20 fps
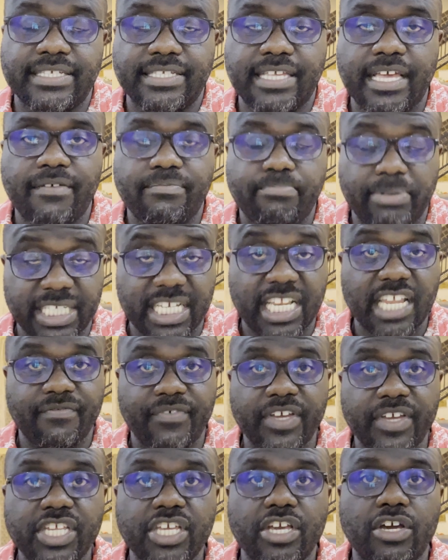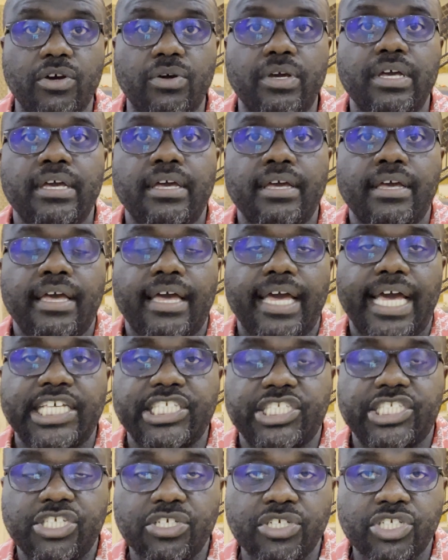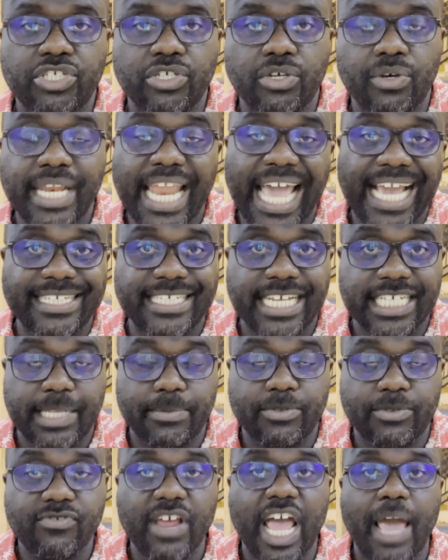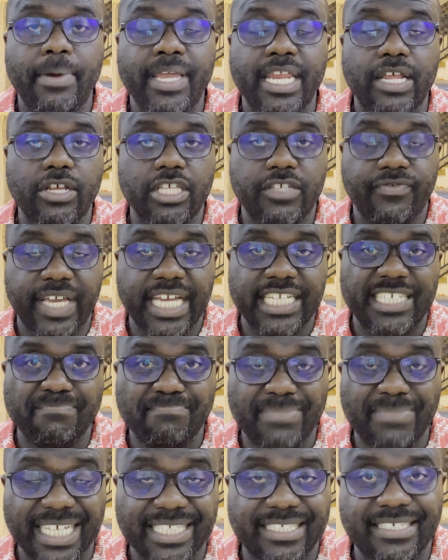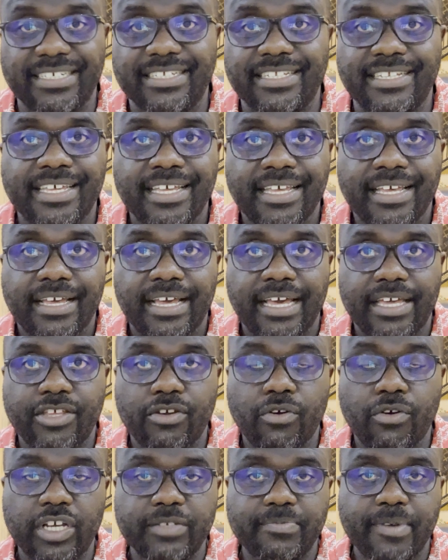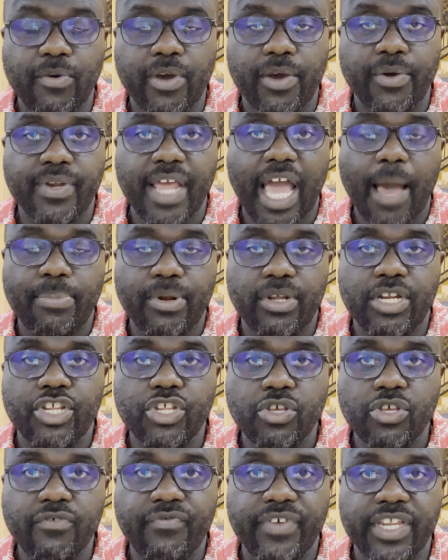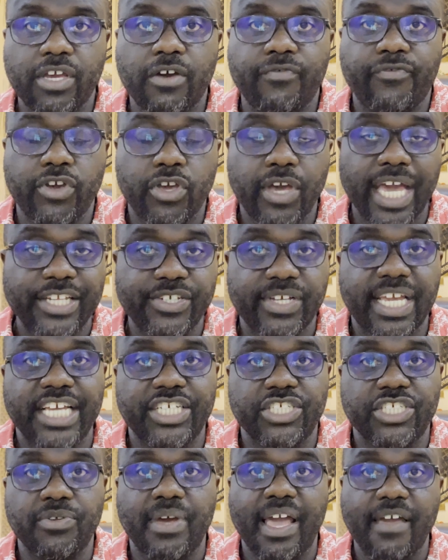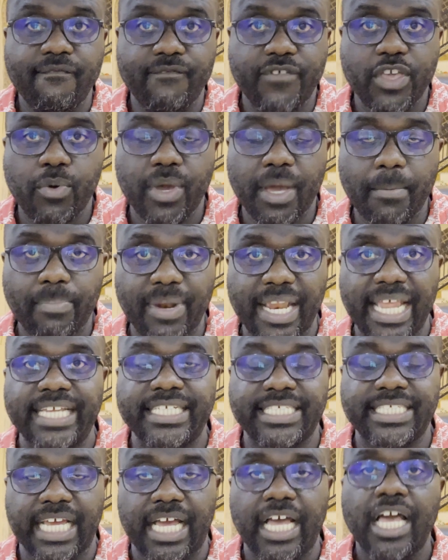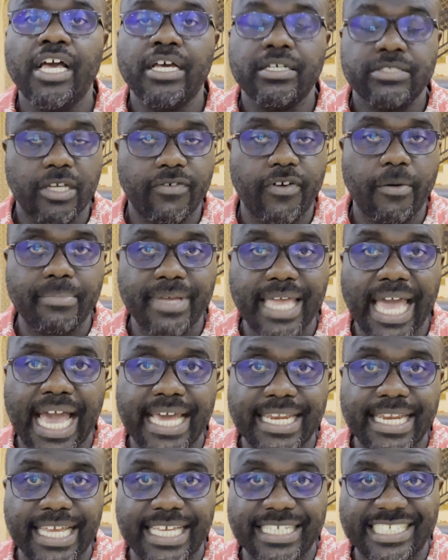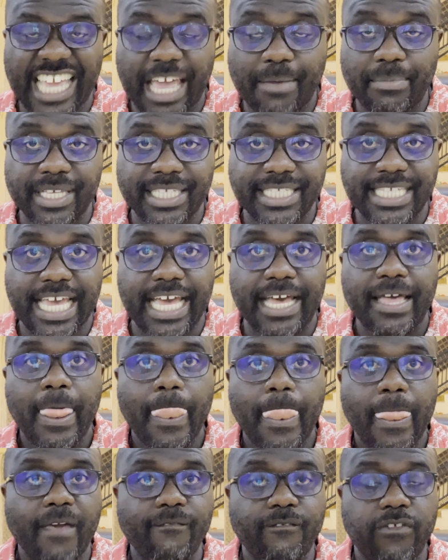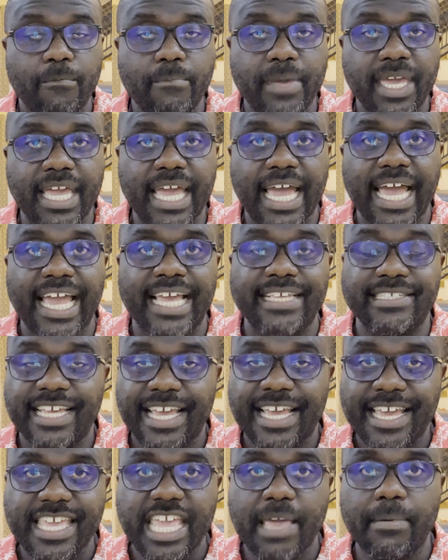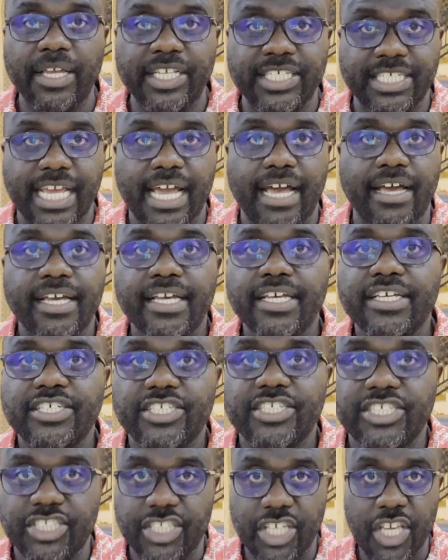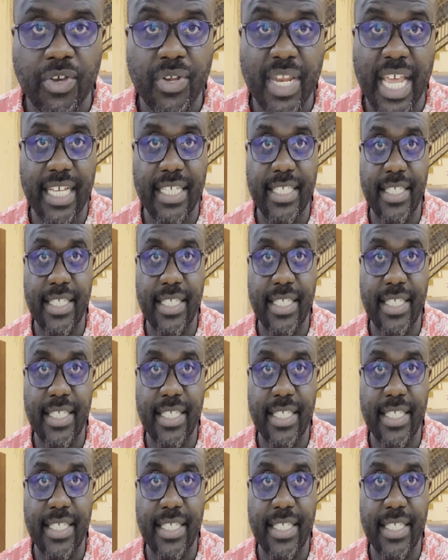particular video. As usual, like, share, subscribe, hit the notification button, and you'll always be aware when you upload a new video for your educational and viewing pleasure. So from Gad is Chemist here, and for me, guys, Yebeshia. See you next